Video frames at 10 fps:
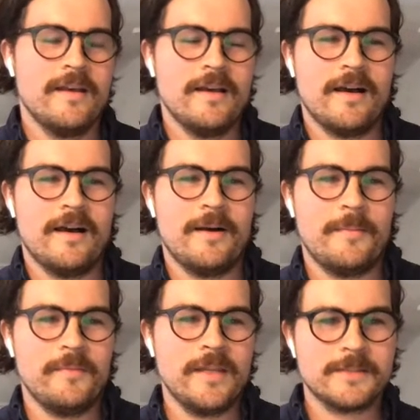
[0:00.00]
uh,
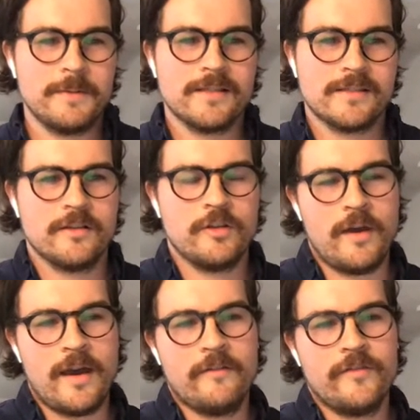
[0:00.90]
next piece you
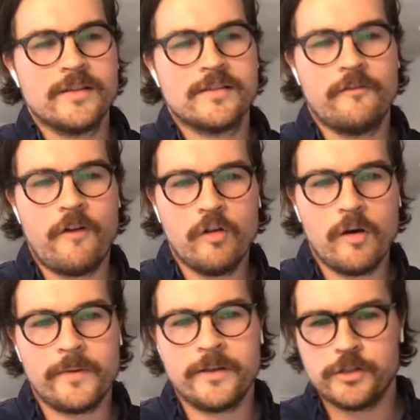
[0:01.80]
have is the
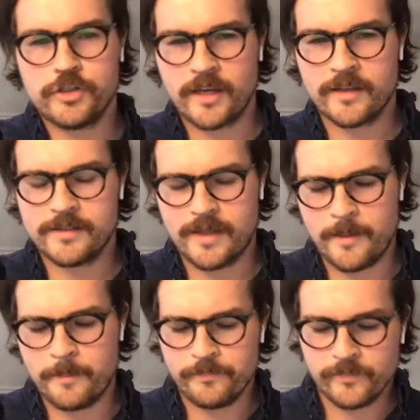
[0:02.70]
follow-up and check-in
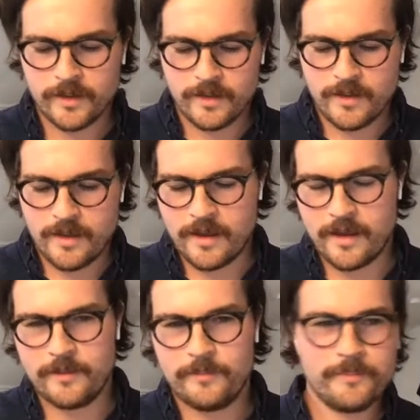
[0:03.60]
time
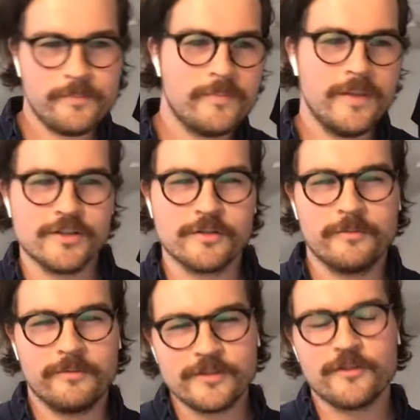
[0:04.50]
uh, these are
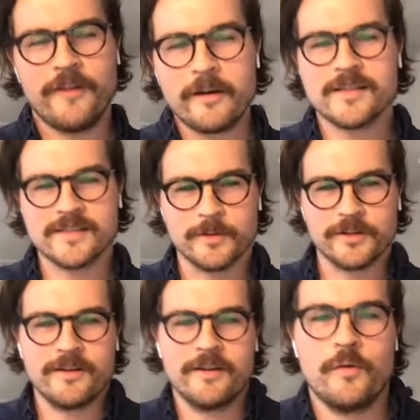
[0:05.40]
these are very
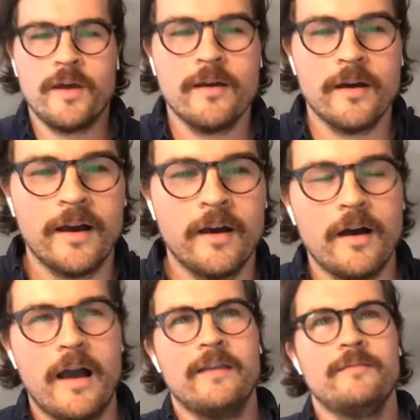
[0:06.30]
similar in a way uh,
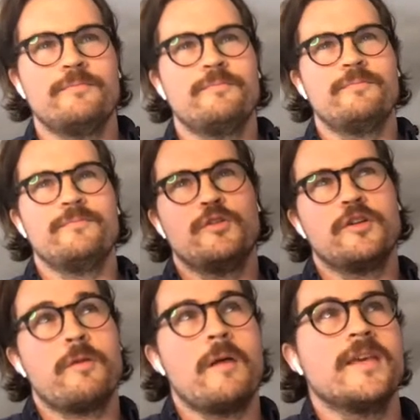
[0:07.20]
i you
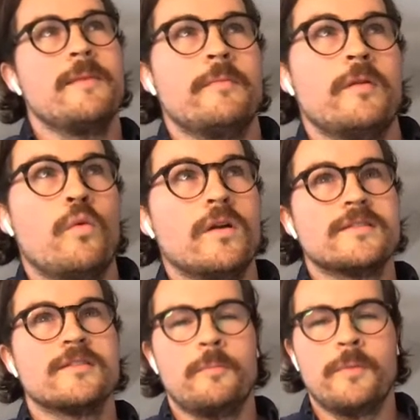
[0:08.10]
could probably keep them in one
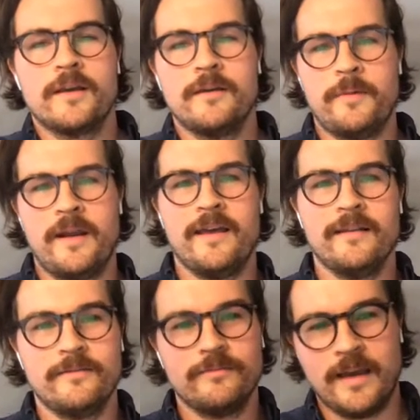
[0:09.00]
single bucket, but I
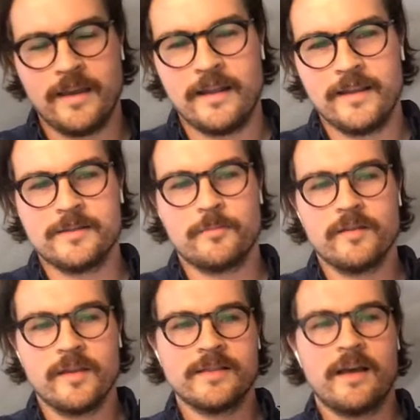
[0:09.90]
again I like to break
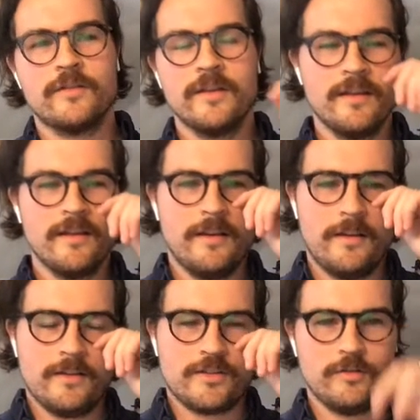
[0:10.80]
things out.
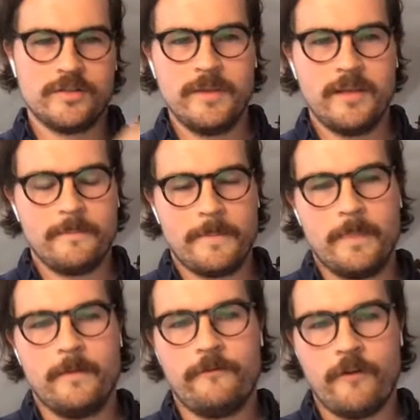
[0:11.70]
So to me,
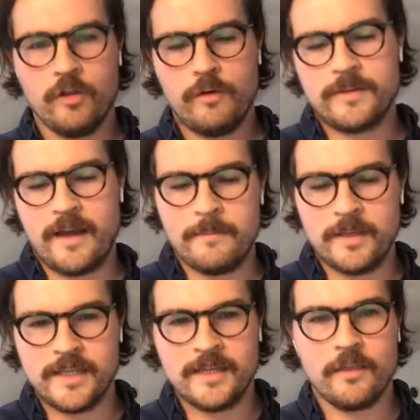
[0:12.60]
follow up time
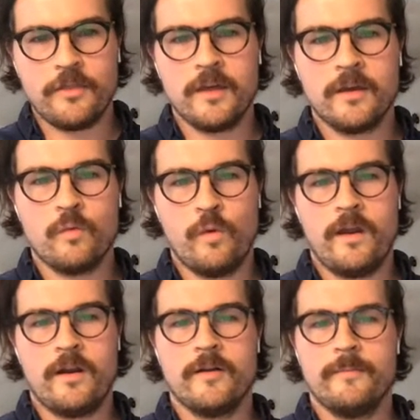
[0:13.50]
is anything
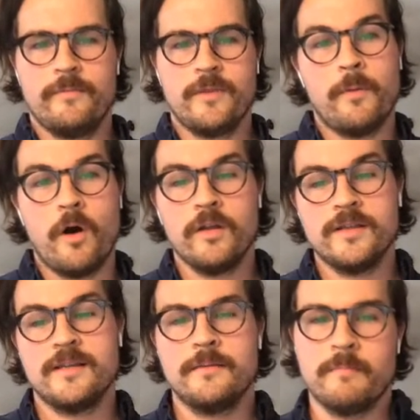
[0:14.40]
where the ball
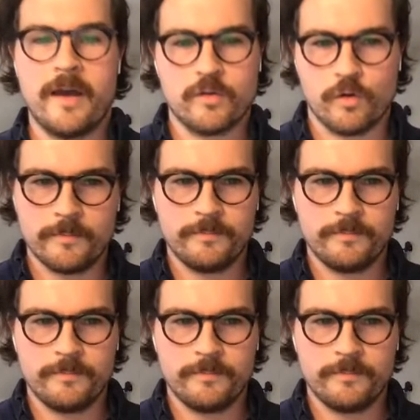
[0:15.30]
is in my court.